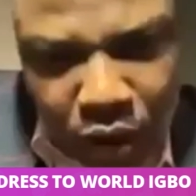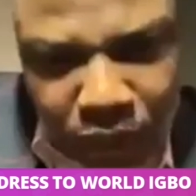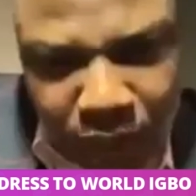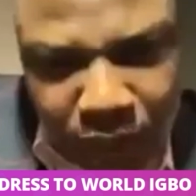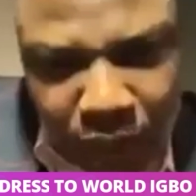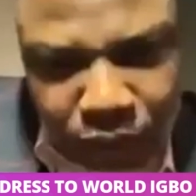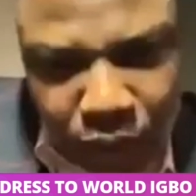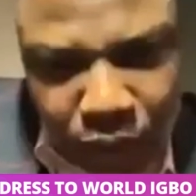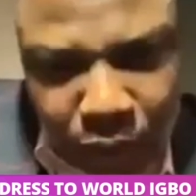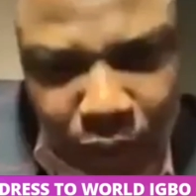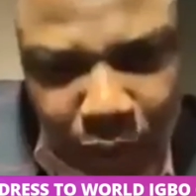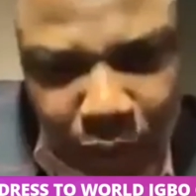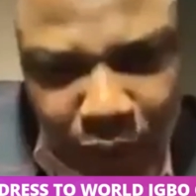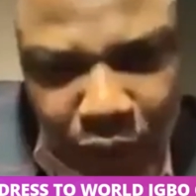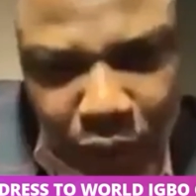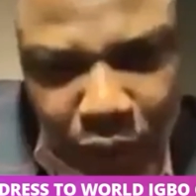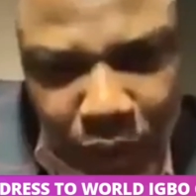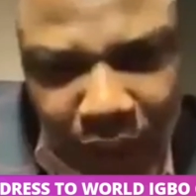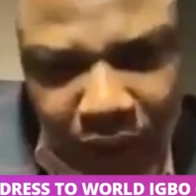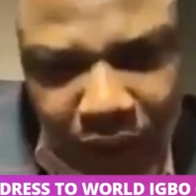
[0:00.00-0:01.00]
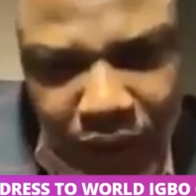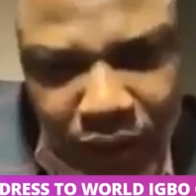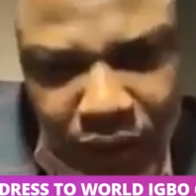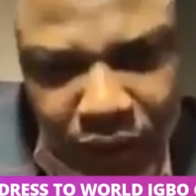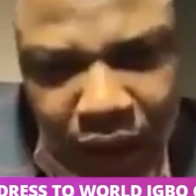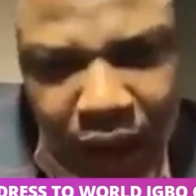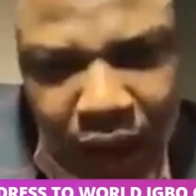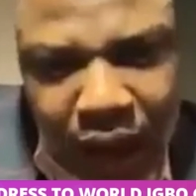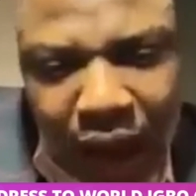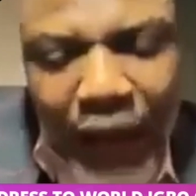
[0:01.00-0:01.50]
of them from the Middle
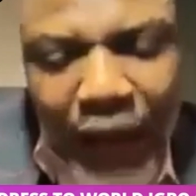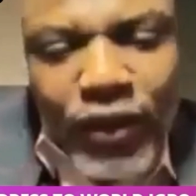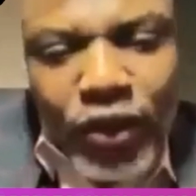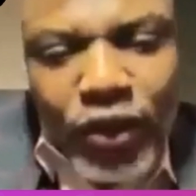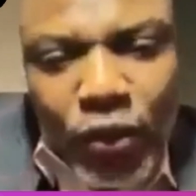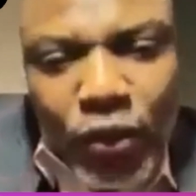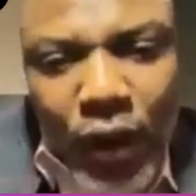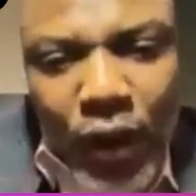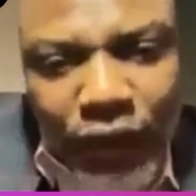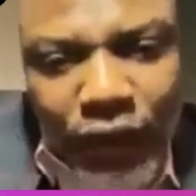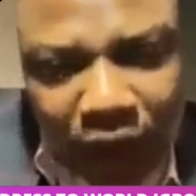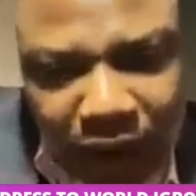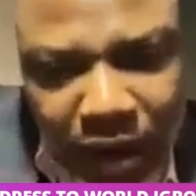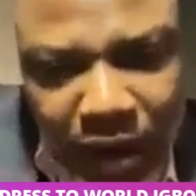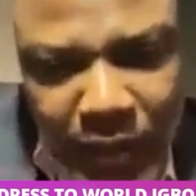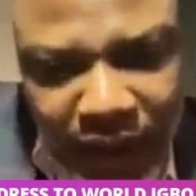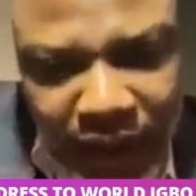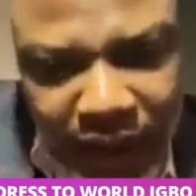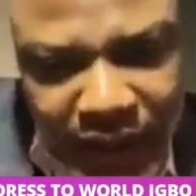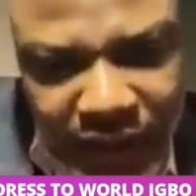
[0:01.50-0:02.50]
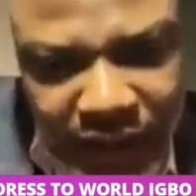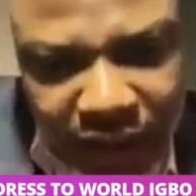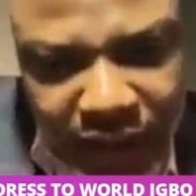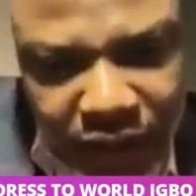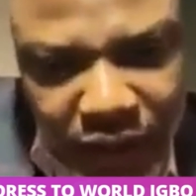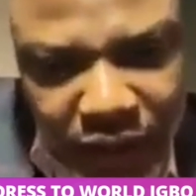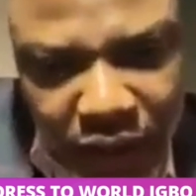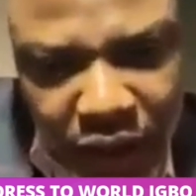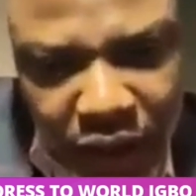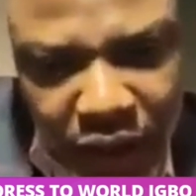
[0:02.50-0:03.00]
Belt and to a very limited
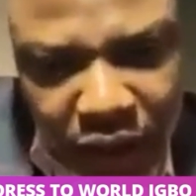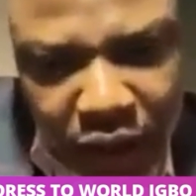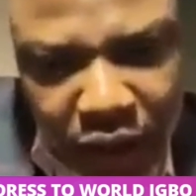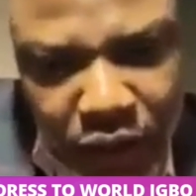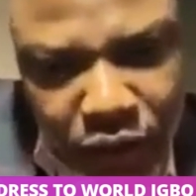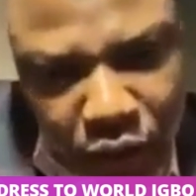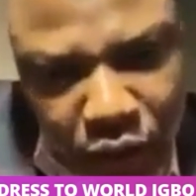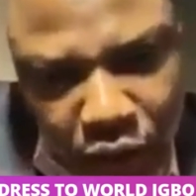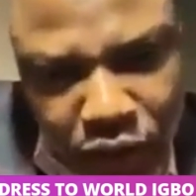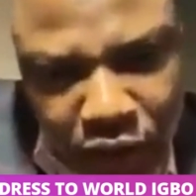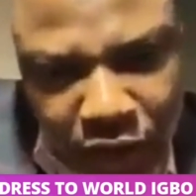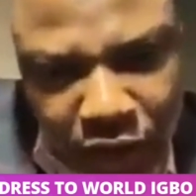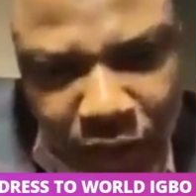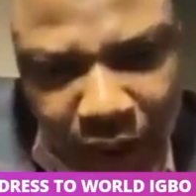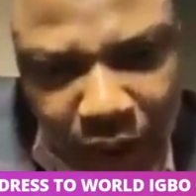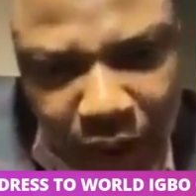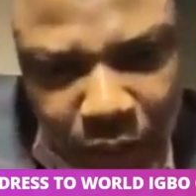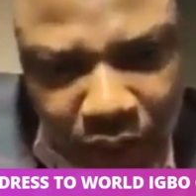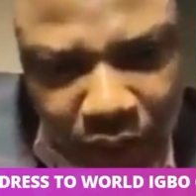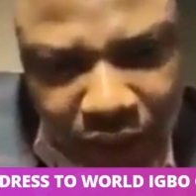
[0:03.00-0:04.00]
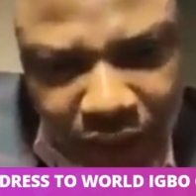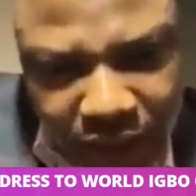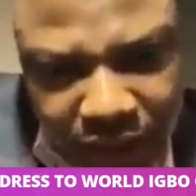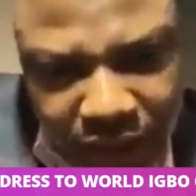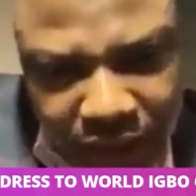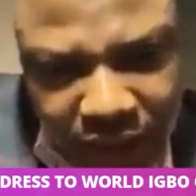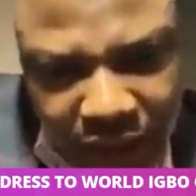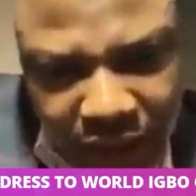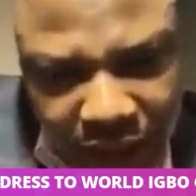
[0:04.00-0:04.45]
extent, those of our brothers